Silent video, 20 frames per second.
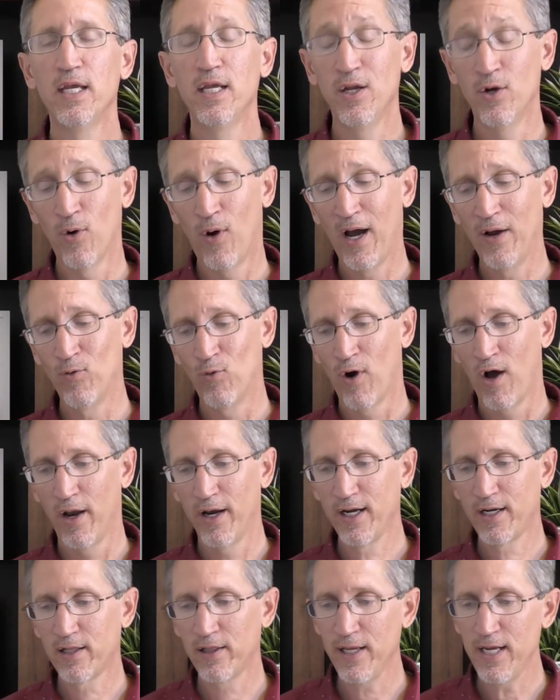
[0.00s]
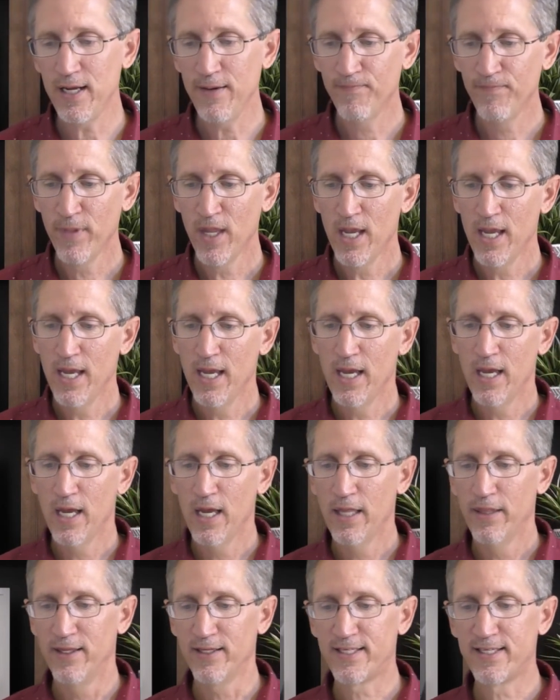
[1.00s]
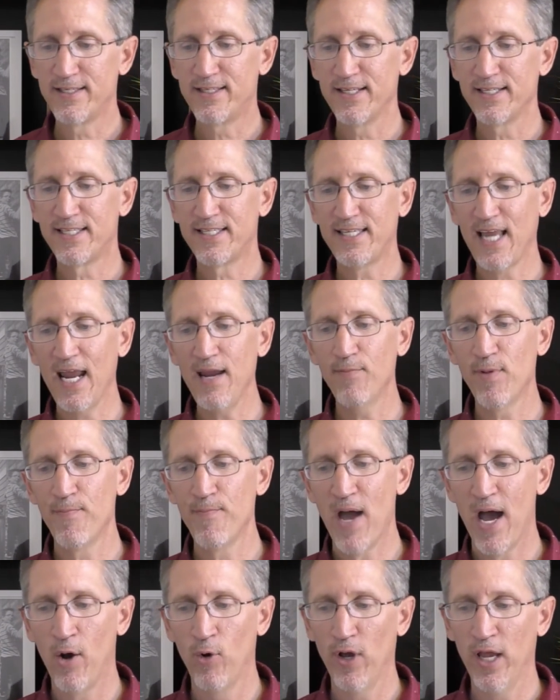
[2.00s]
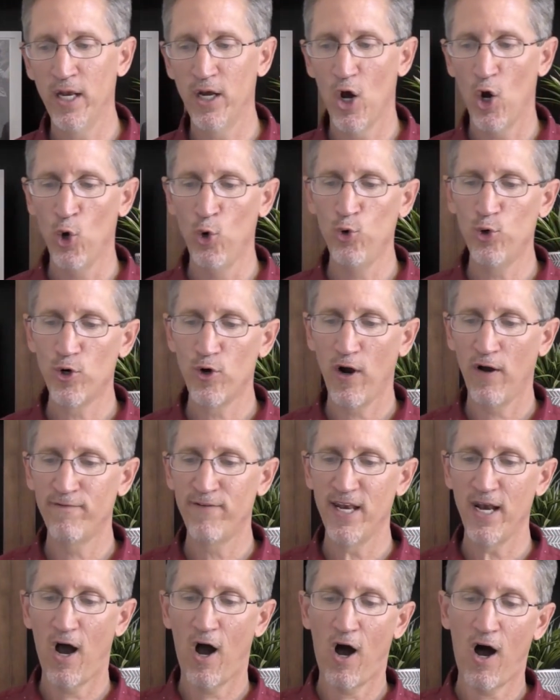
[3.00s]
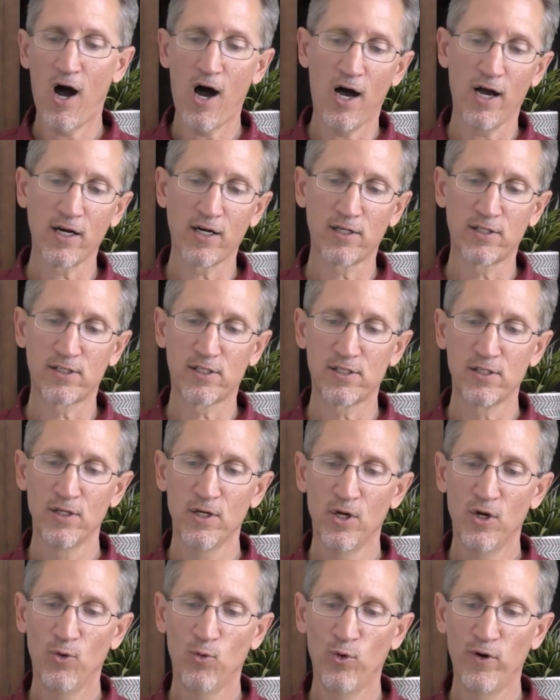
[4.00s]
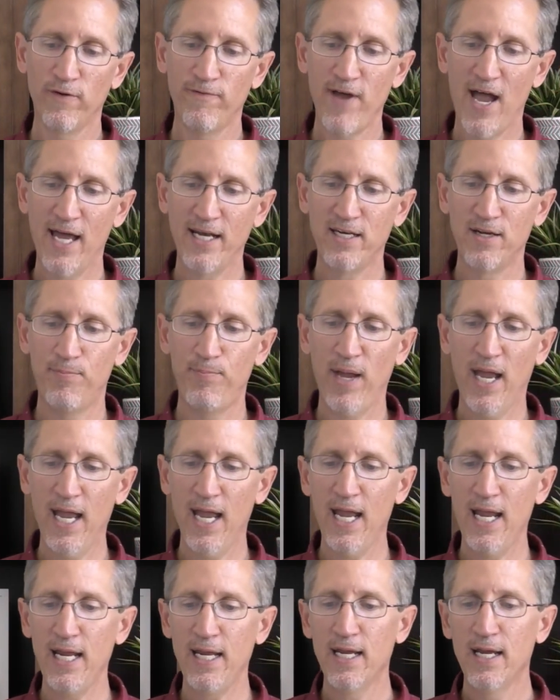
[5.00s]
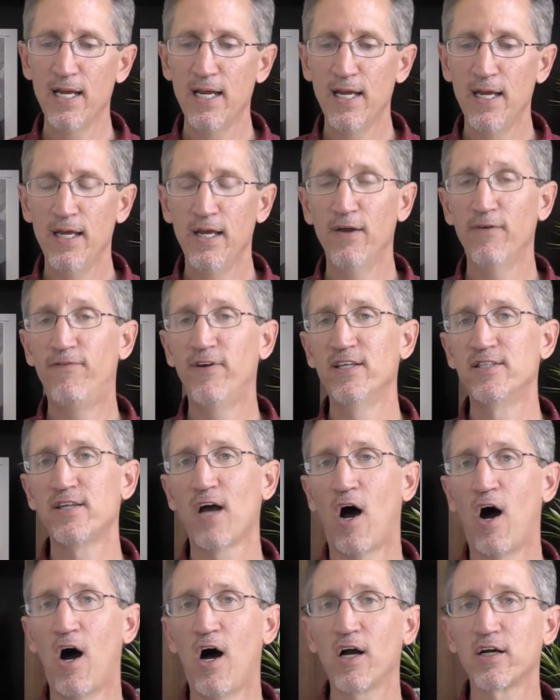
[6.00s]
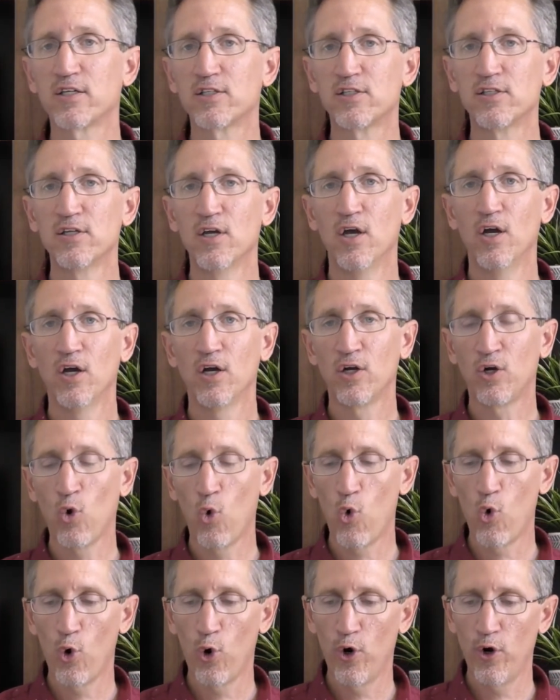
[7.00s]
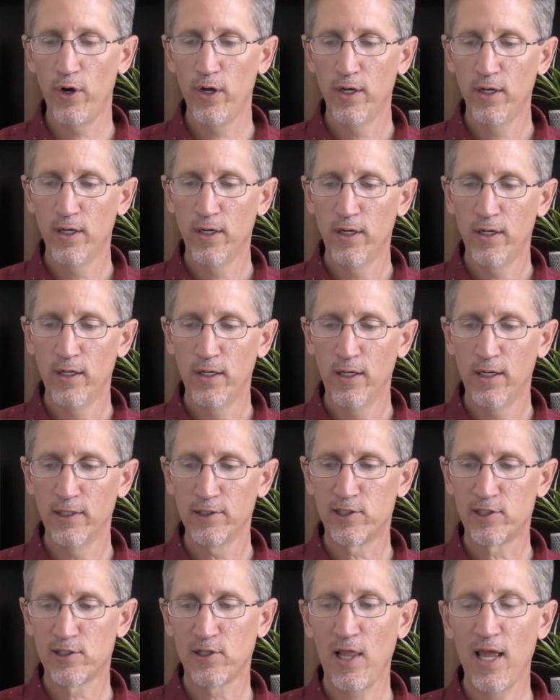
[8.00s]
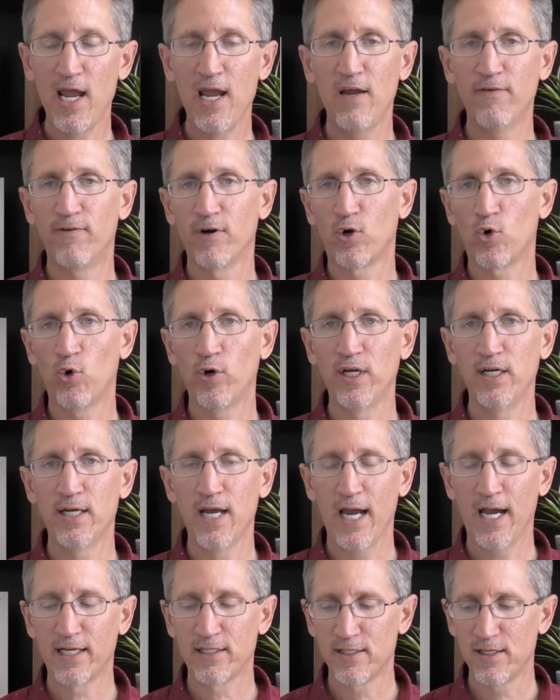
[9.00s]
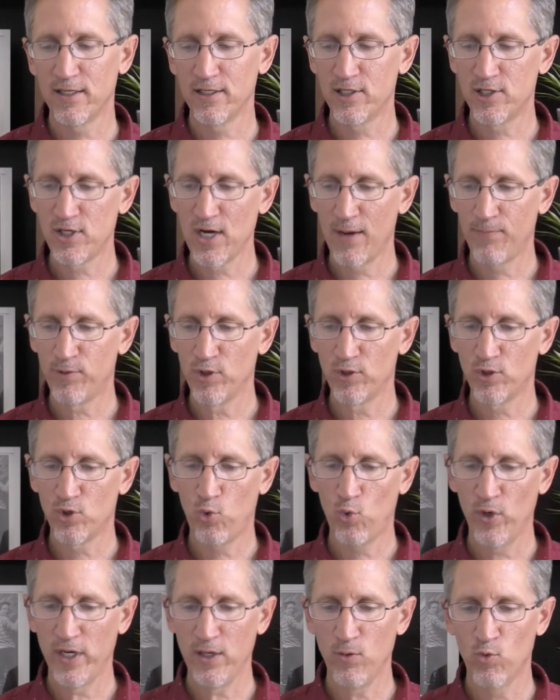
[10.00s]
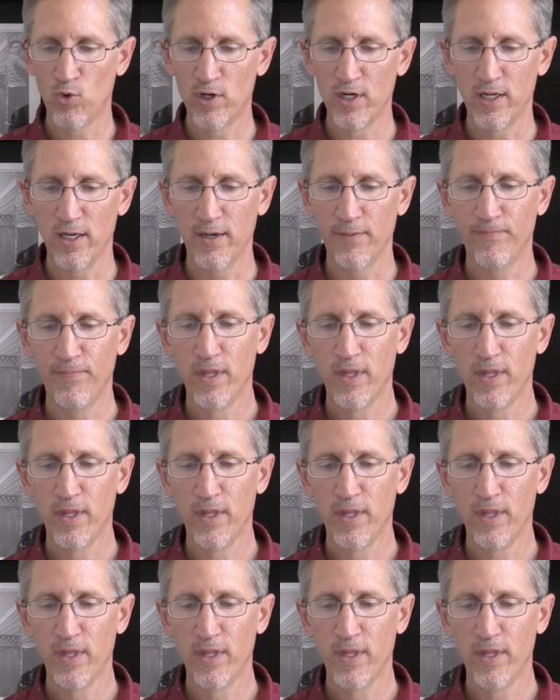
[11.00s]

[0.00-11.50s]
Ironically, this is the same amount an owner of an ox would have had to pay if his ox gored a slave, according to Exodus chapter 21.